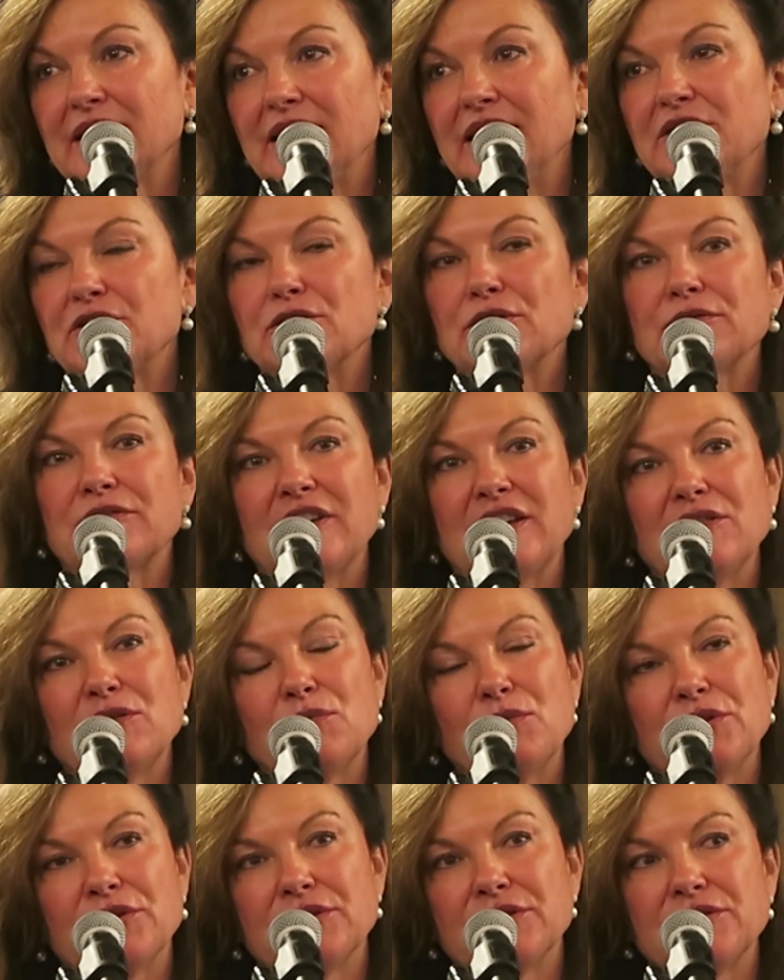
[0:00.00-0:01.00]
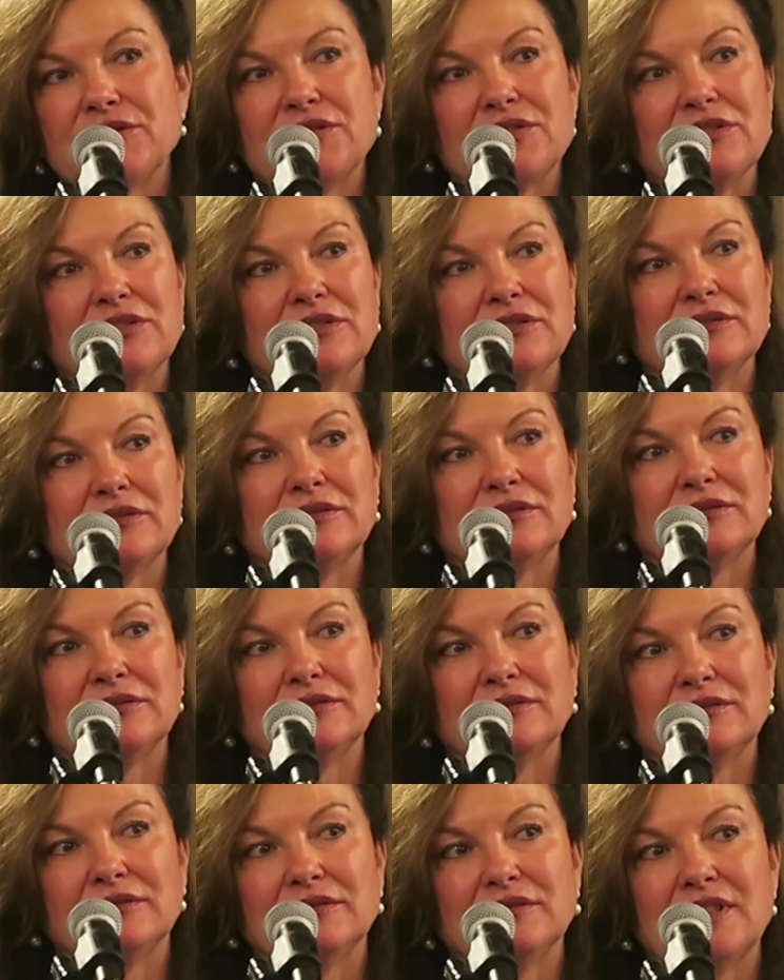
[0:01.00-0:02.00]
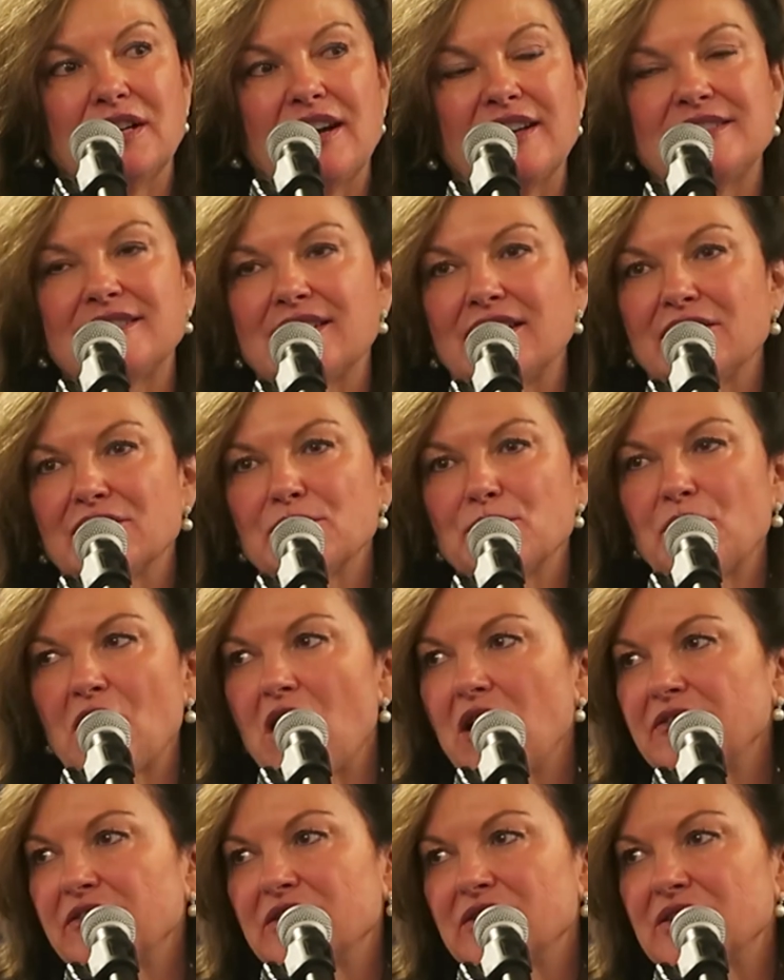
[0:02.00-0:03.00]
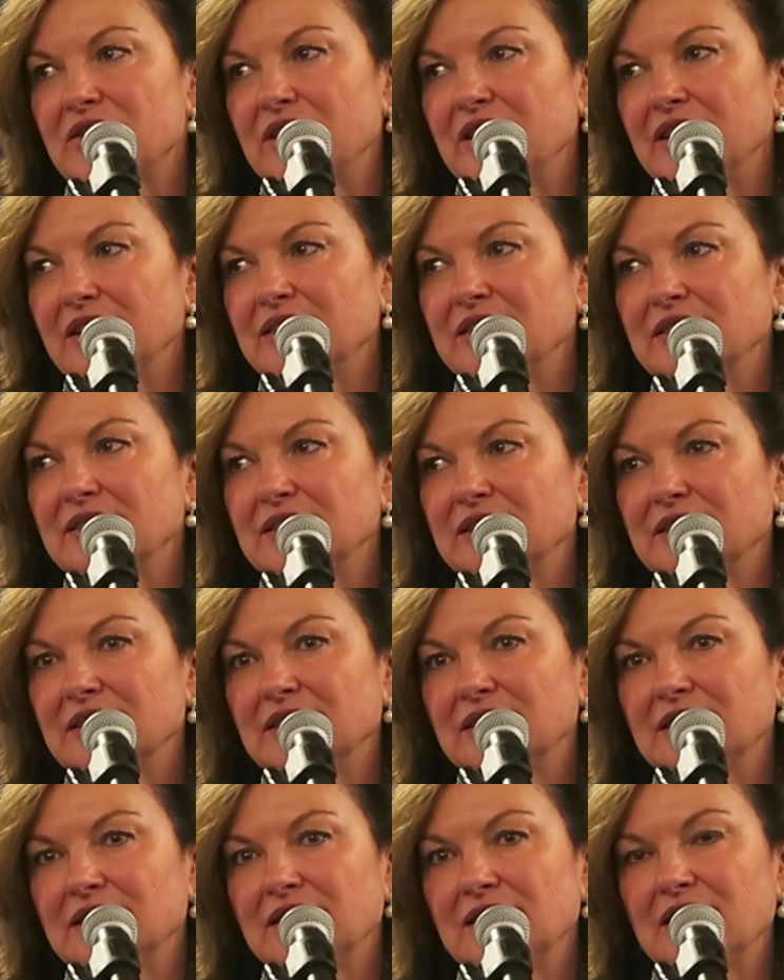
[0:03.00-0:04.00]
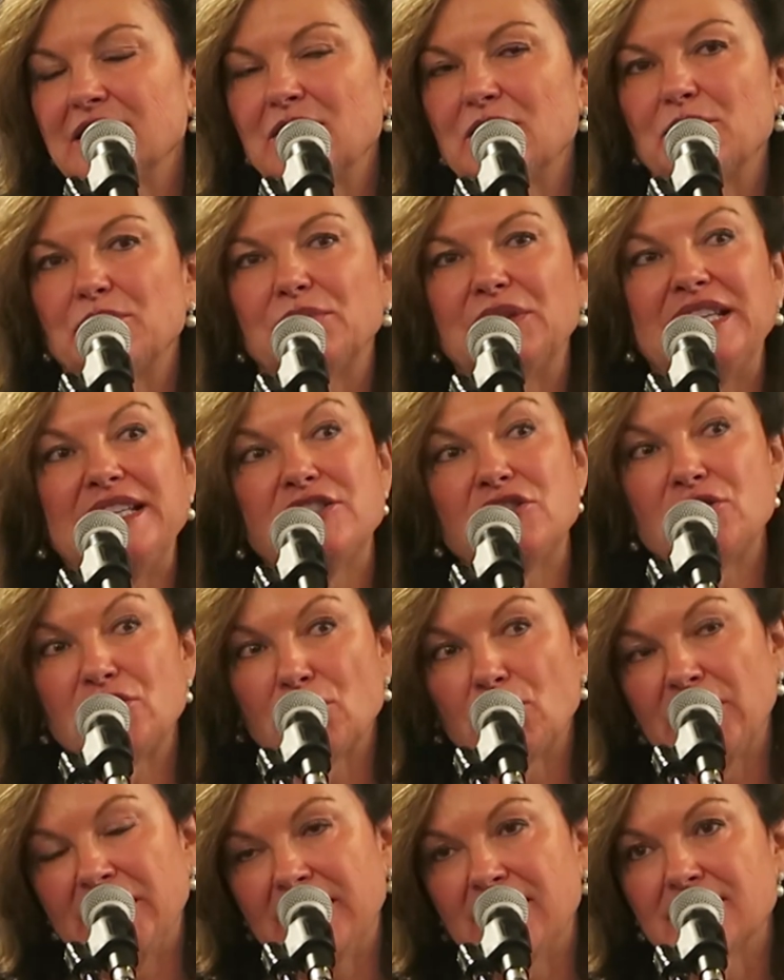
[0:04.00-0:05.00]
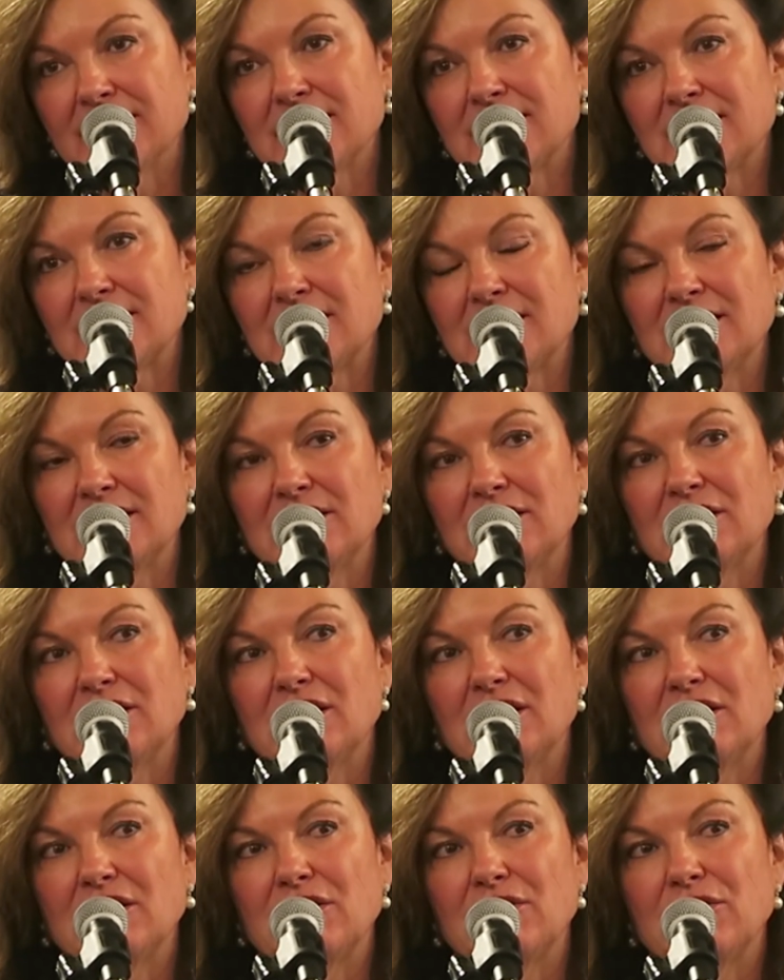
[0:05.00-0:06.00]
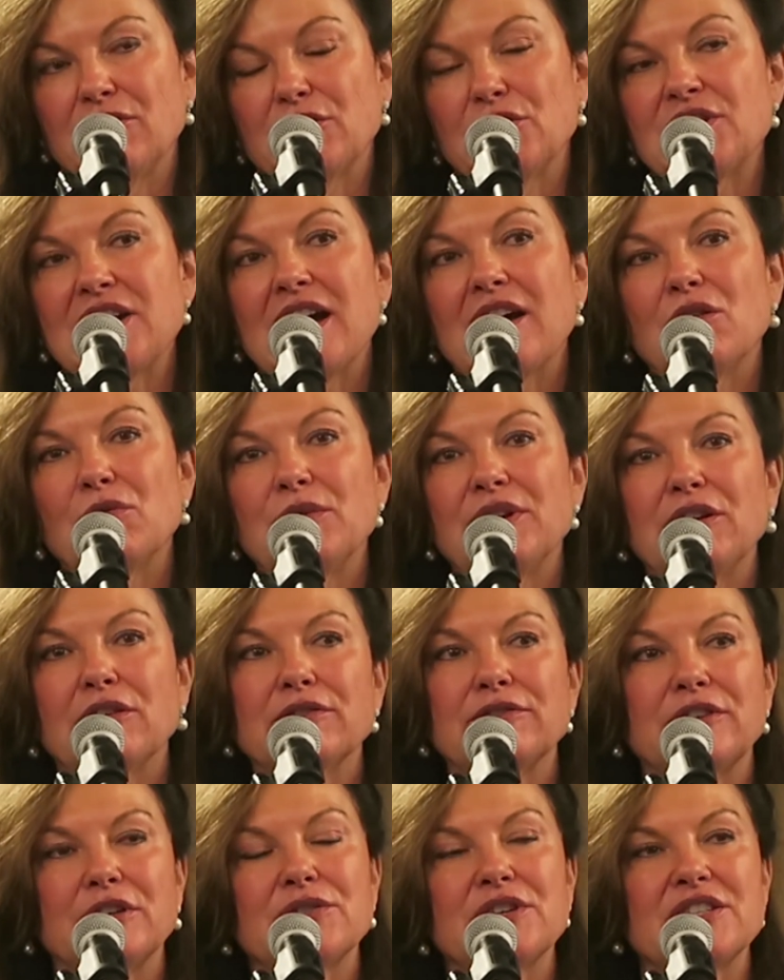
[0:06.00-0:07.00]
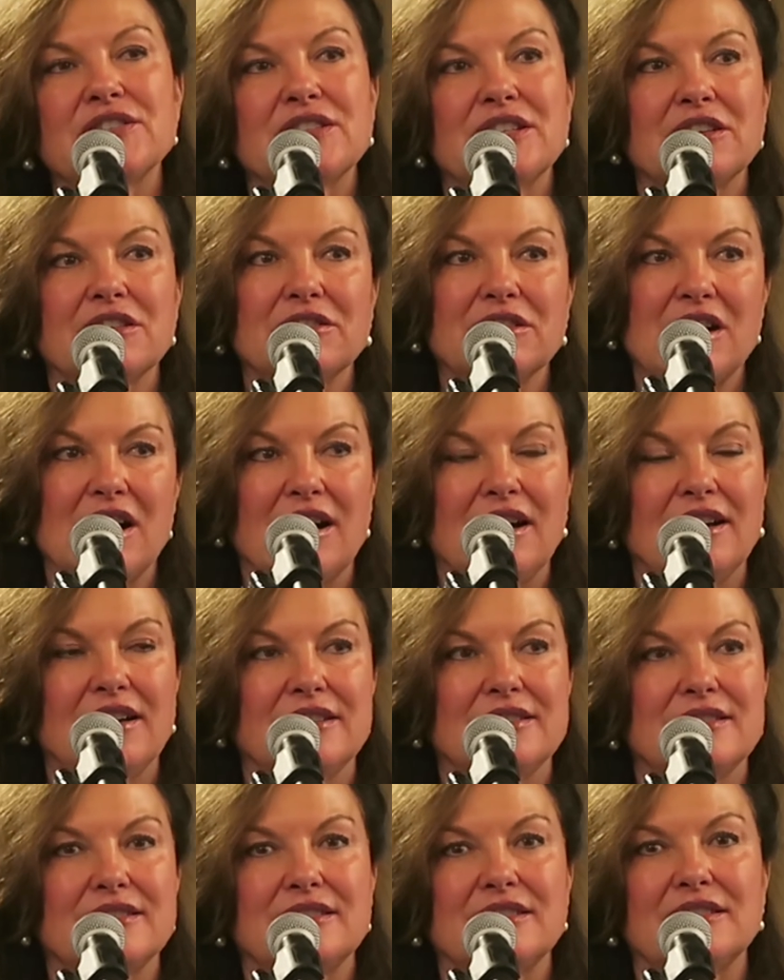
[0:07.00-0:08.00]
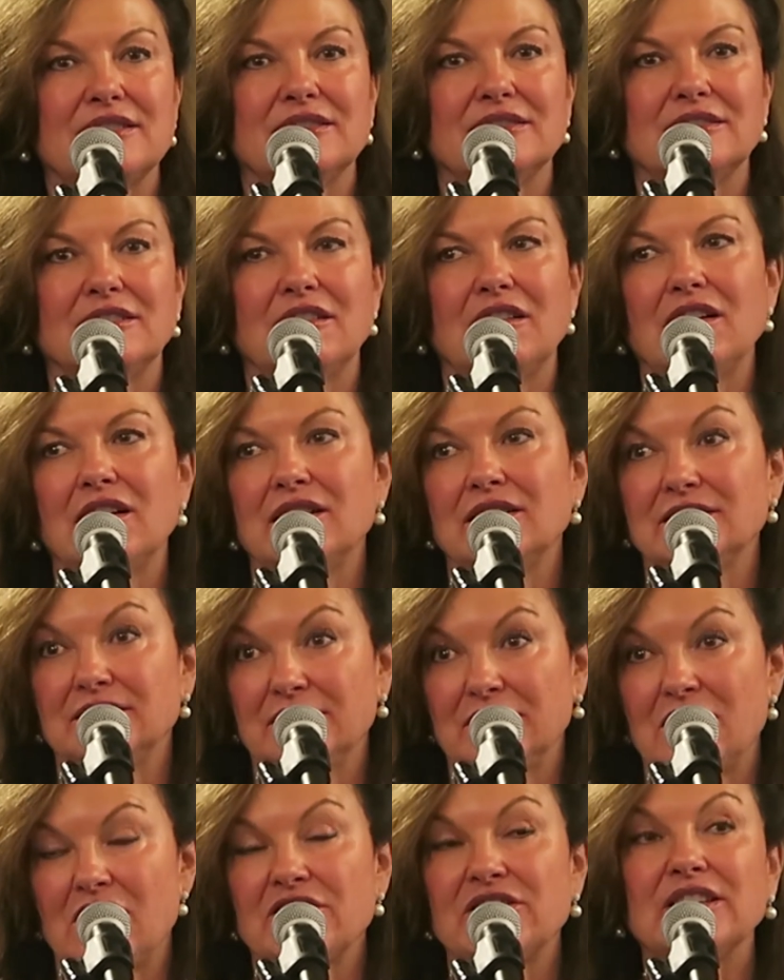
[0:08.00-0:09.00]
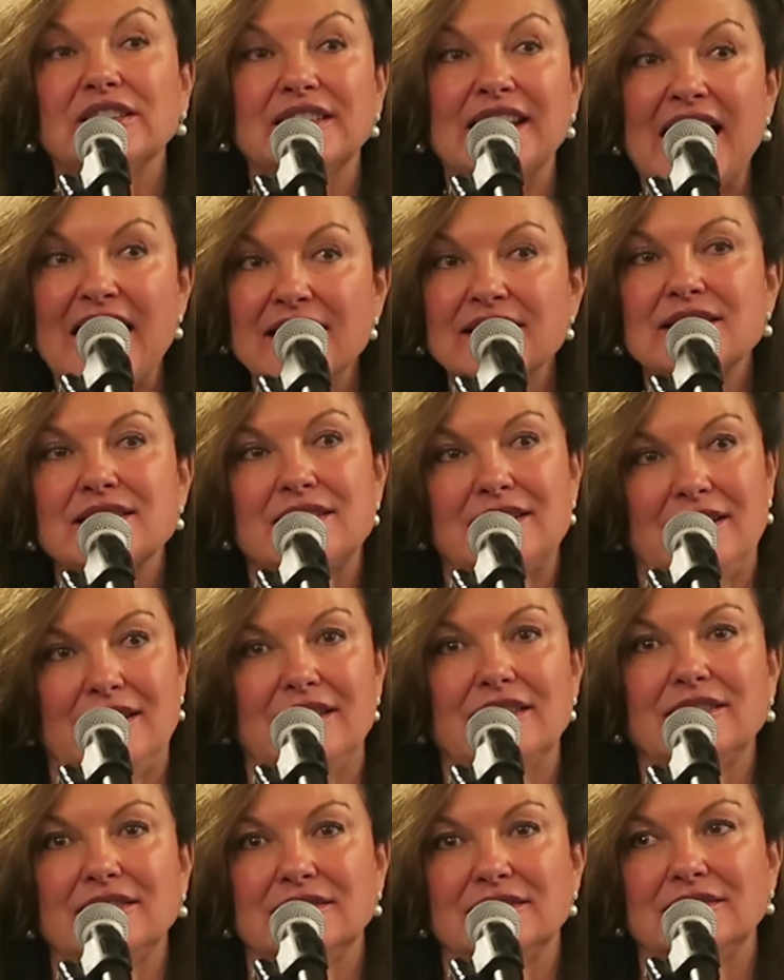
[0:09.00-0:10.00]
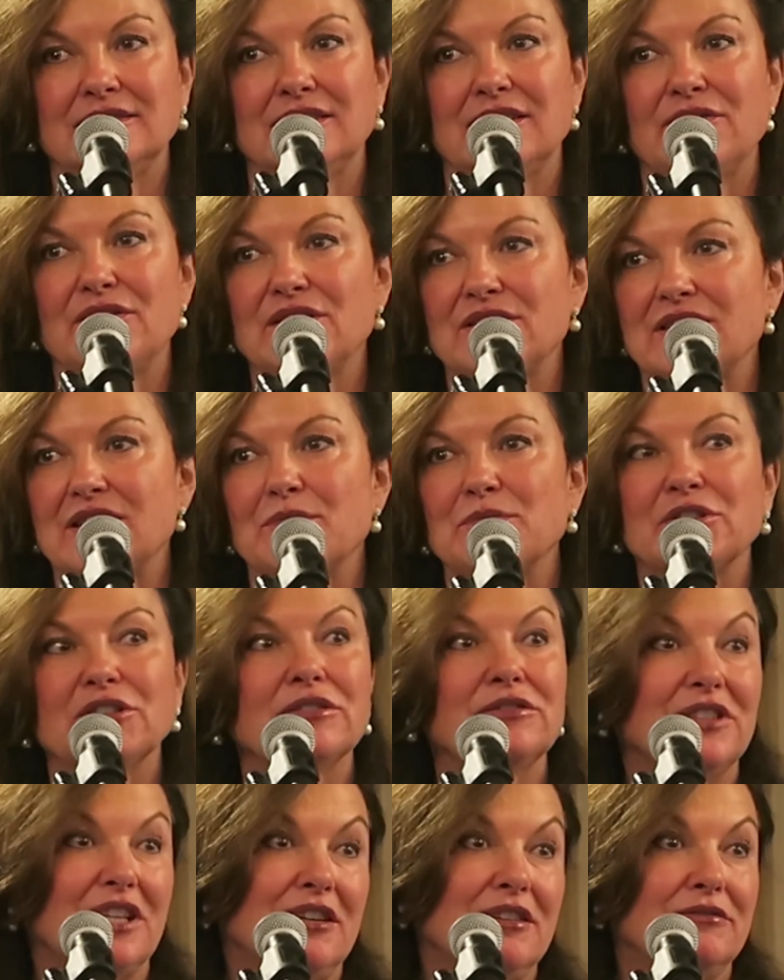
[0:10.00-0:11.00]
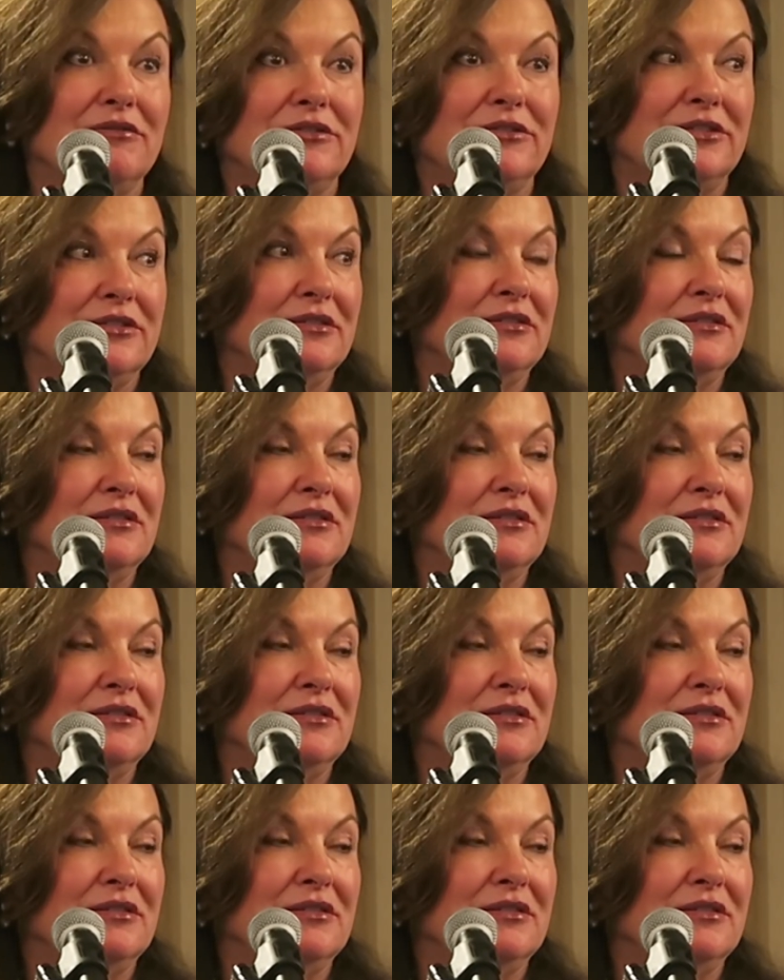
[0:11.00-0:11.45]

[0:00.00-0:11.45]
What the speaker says: Interfaith words, Isaiah's prophecy. Please join us. For now we are focusing our eyes on the last day of the Summer of Love.